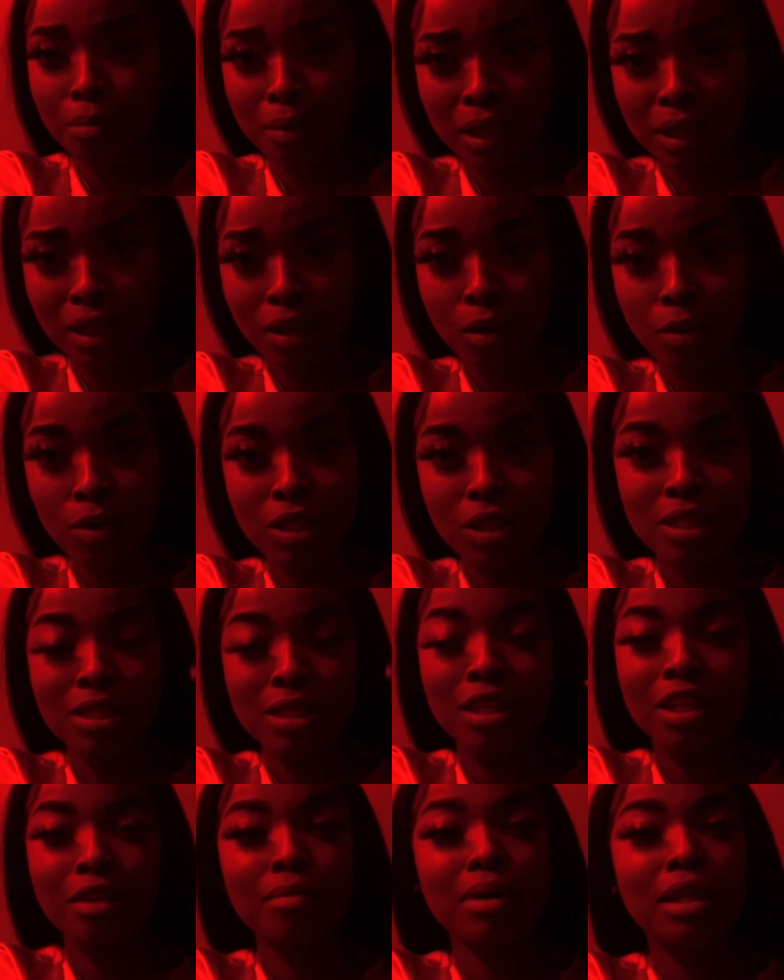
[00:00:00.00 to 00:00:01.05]
money or
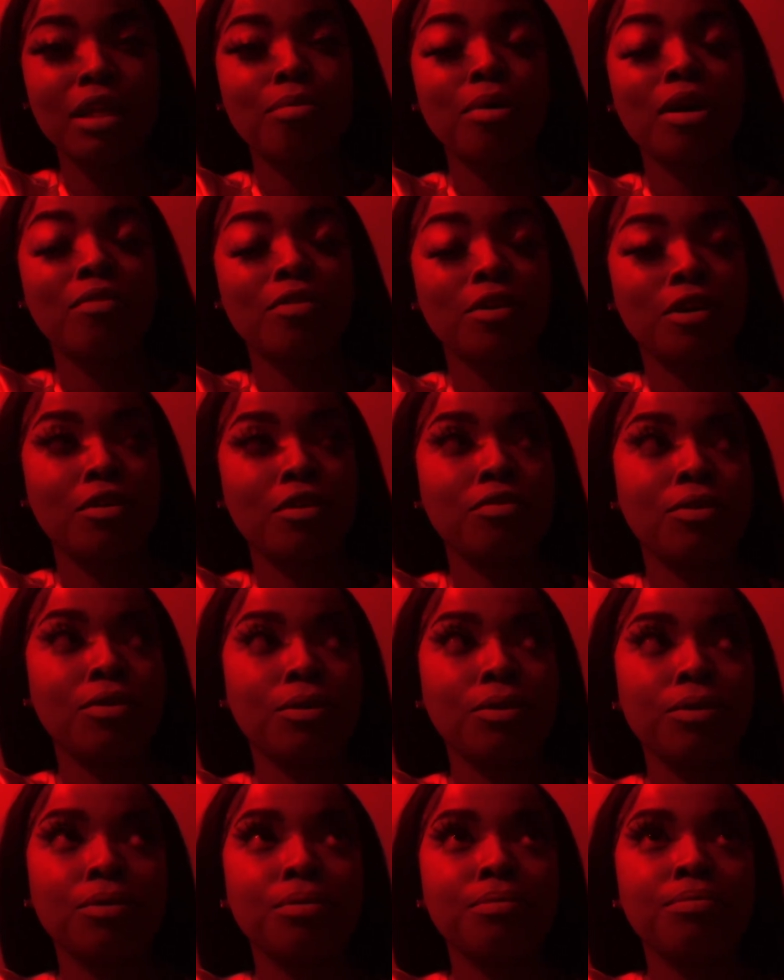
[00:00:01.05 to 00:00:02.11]
just enough money to pay for your
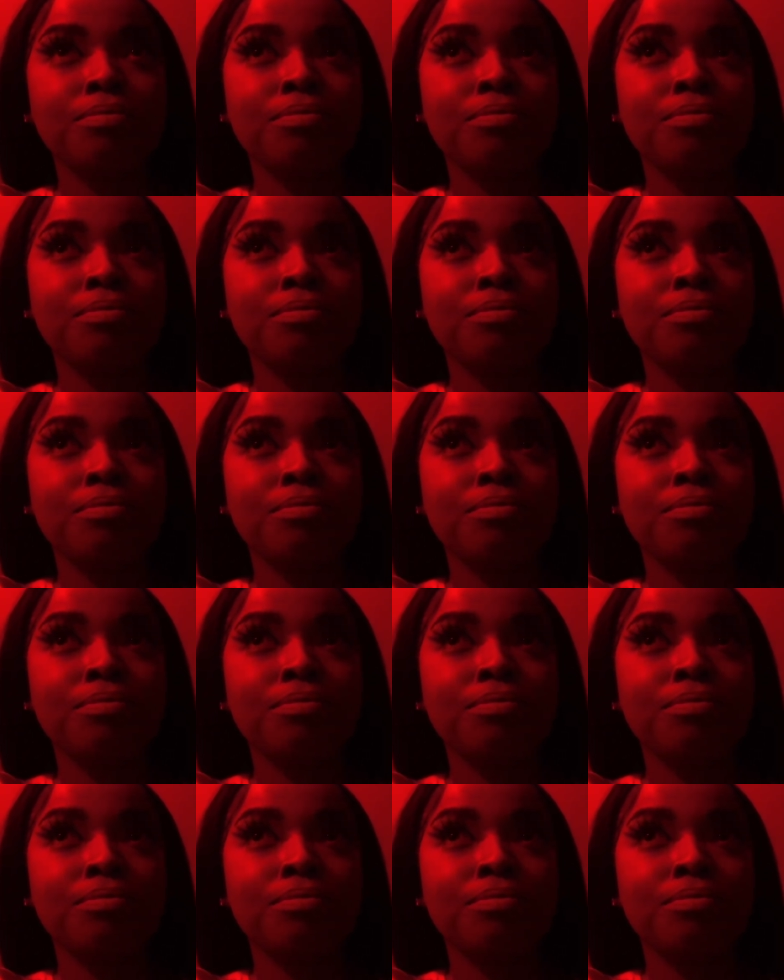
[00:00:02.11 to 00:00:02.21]
food.